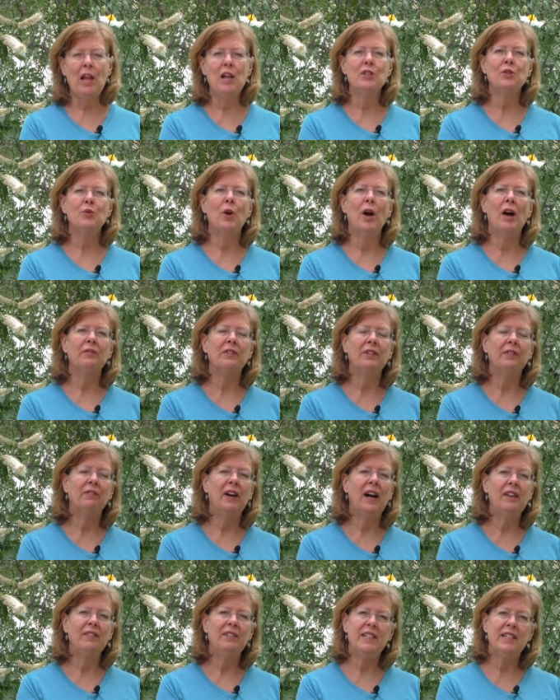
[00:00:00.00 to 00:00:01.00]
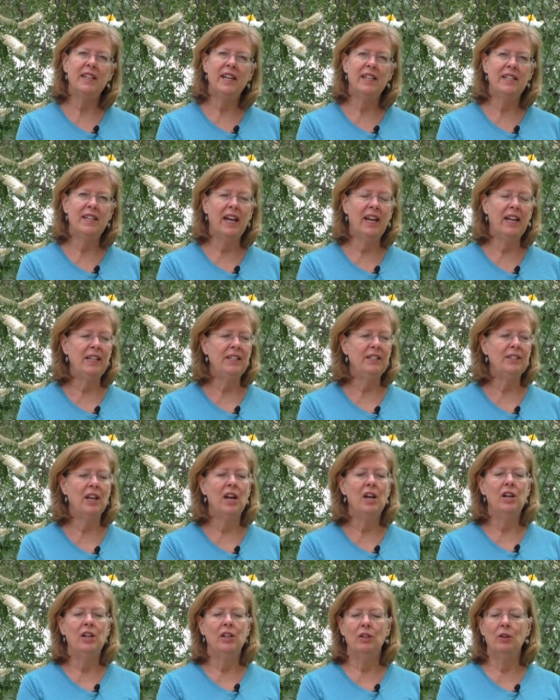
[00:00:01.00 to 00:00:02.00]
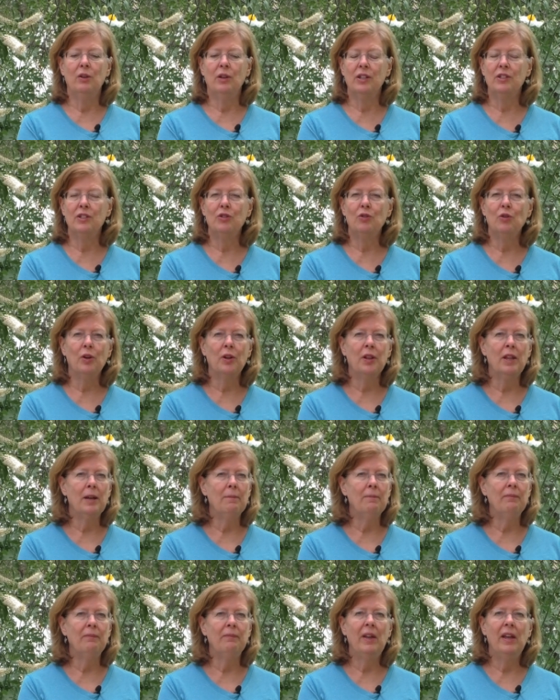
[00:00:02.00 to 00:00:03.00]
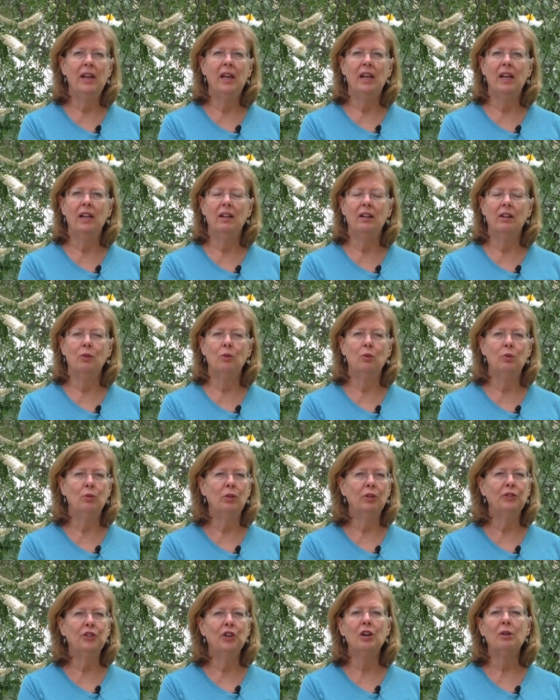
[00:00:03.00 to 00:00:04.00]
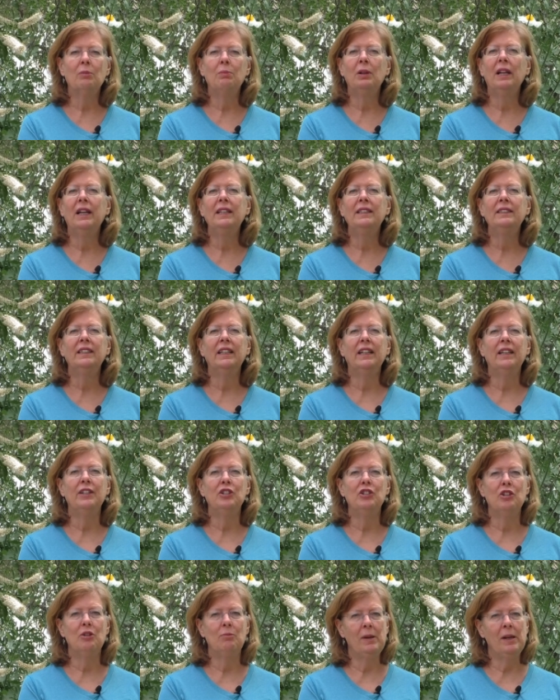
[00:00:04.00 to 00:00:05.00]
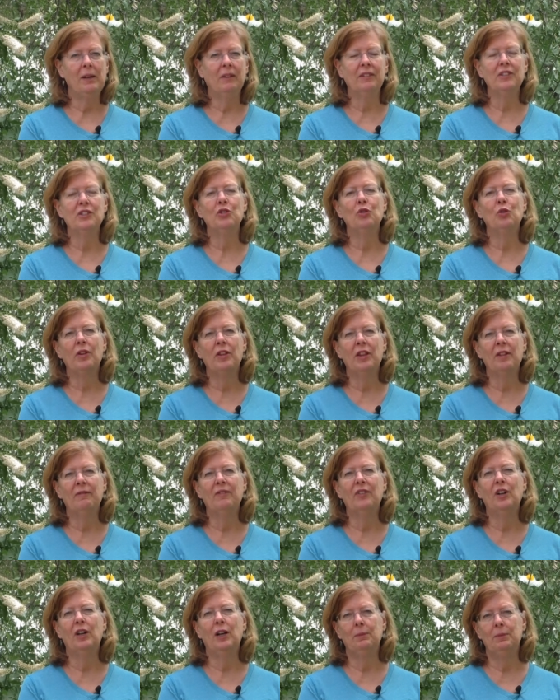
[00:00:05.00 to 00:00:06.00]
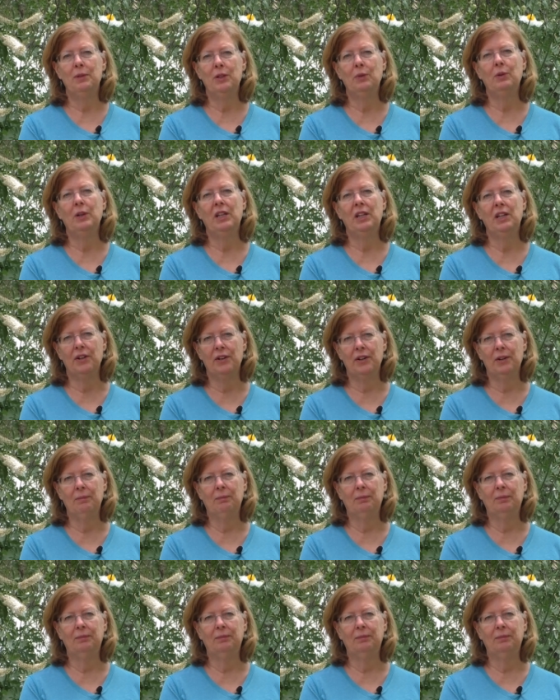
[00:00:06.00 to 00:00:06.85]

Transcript: So after 5 to 10 days, you can store them in a cool, dark place, and you should be able to store them for up to a year.